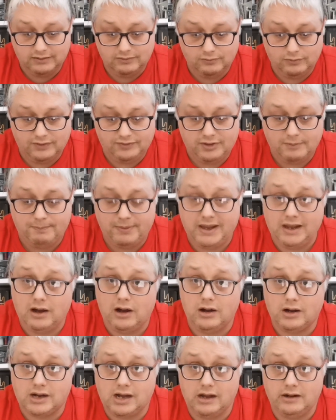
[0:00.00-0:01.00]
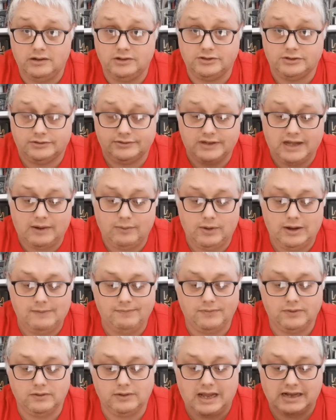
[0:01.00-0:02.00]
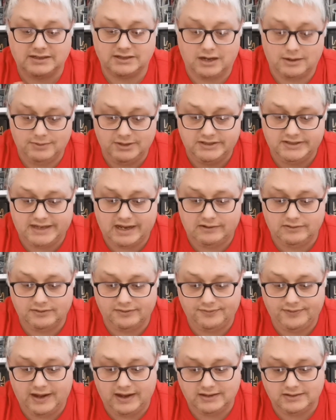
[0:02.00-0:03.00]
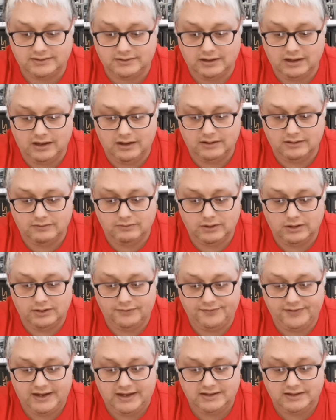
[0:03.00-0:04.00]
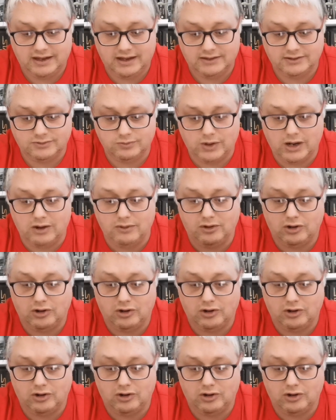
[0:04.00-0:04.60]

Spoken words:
With the BR colours on that one. That's coming sound effect fitted as well.